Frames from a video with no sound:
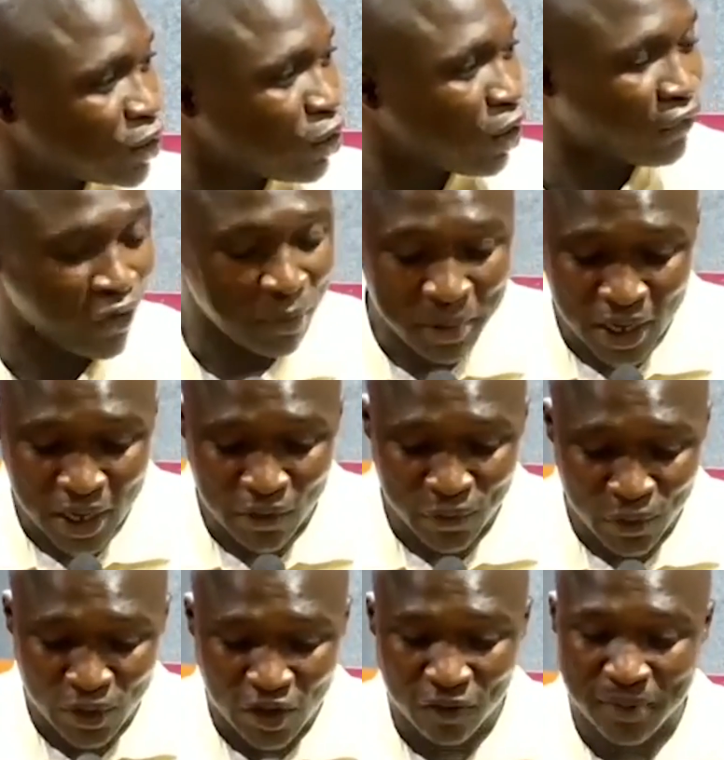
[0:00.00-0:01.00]
so for me, if
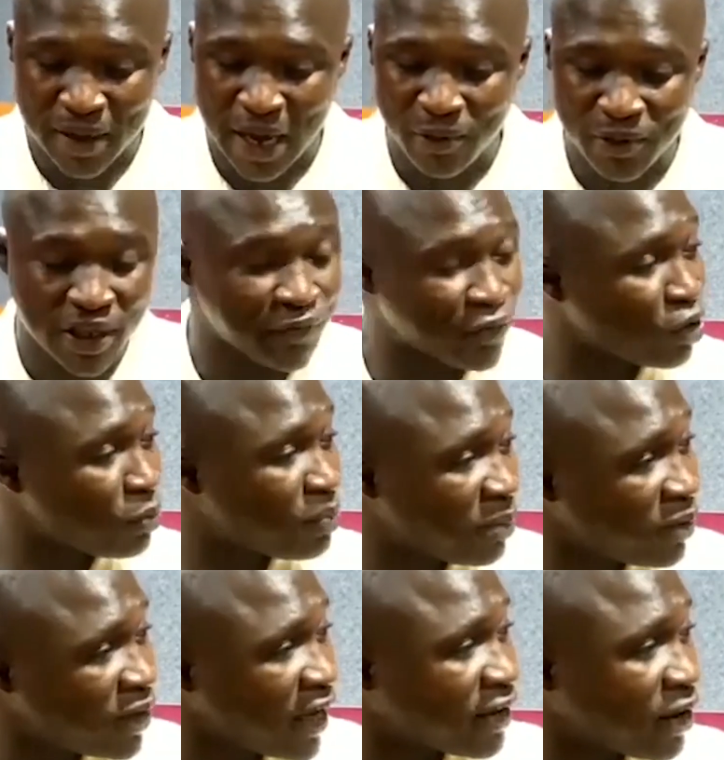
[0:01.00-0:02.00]
you give me, I will give it to
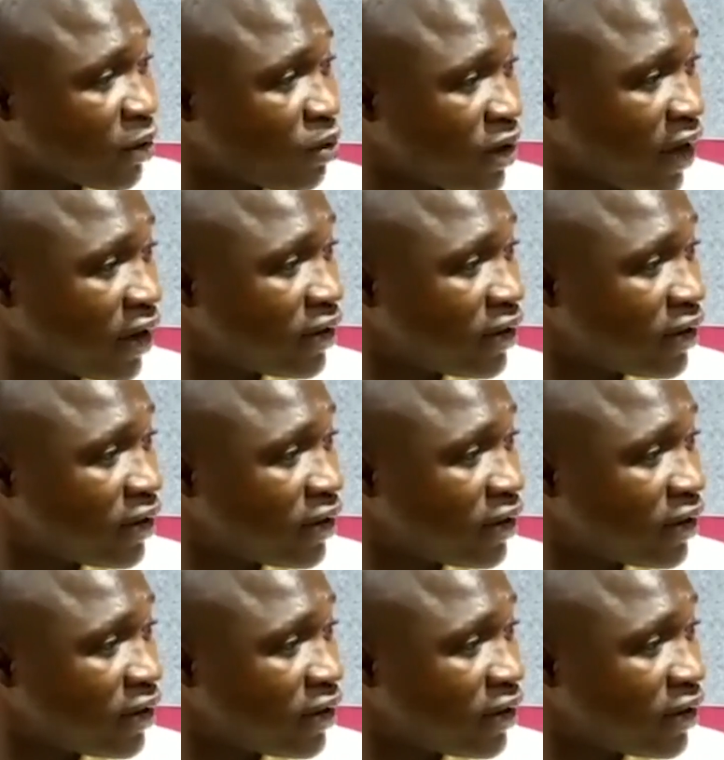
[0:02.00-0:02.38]
people like the Kunda.